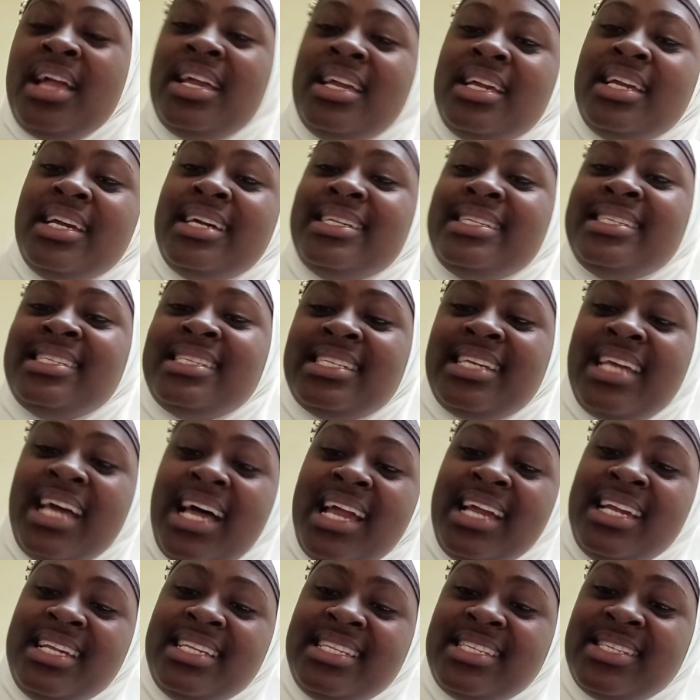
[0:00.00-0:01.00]
Yes,
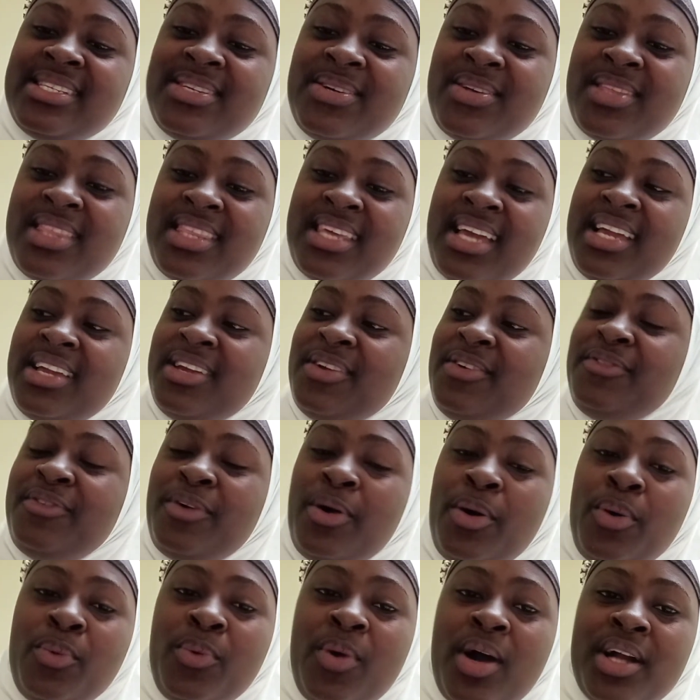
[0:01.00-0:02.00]
guys, so thank you
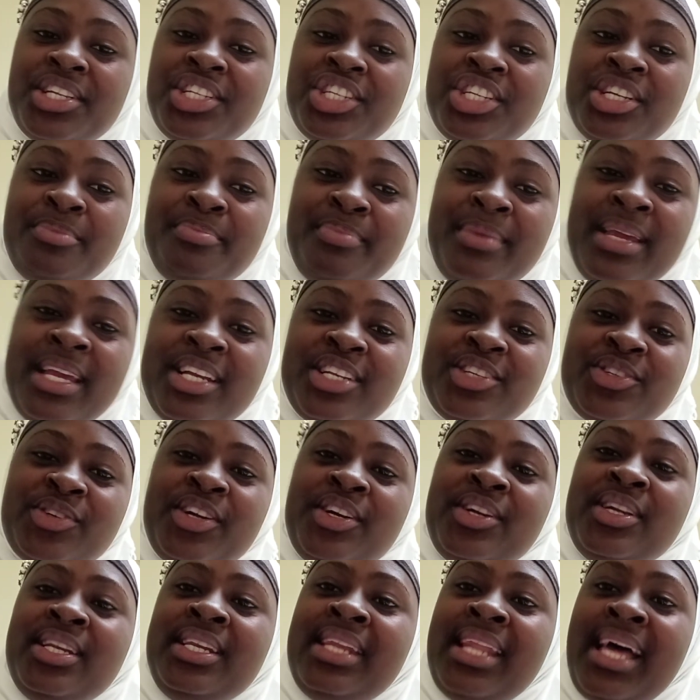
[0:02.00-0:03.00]
for watching. Make sure
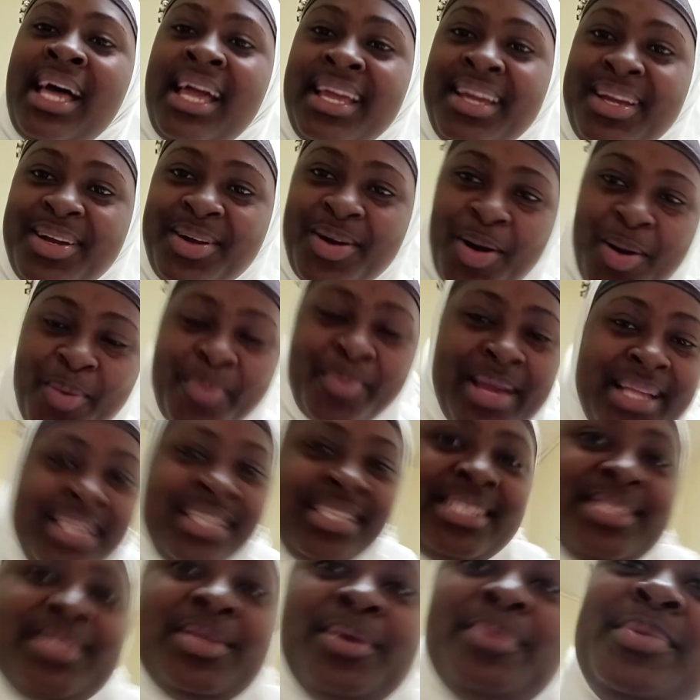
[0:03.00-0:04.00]
you like,
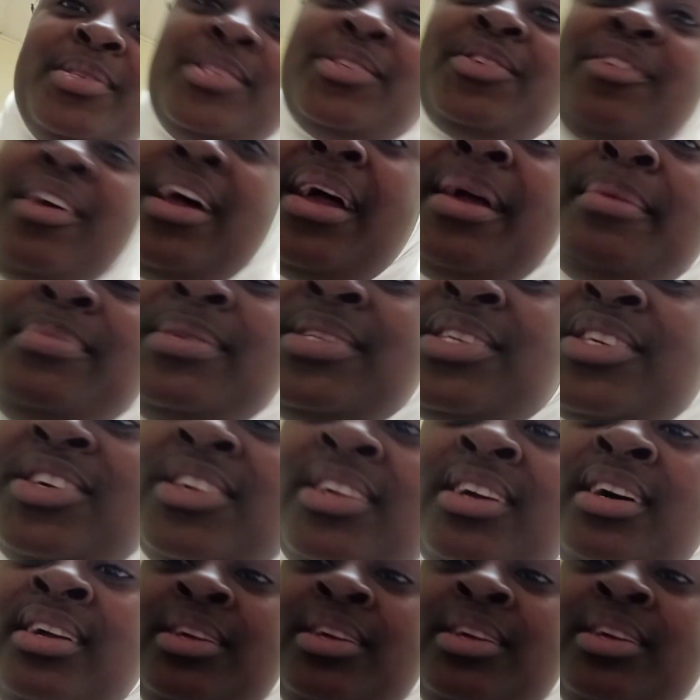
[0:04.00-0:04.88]
comment, subscribe, turn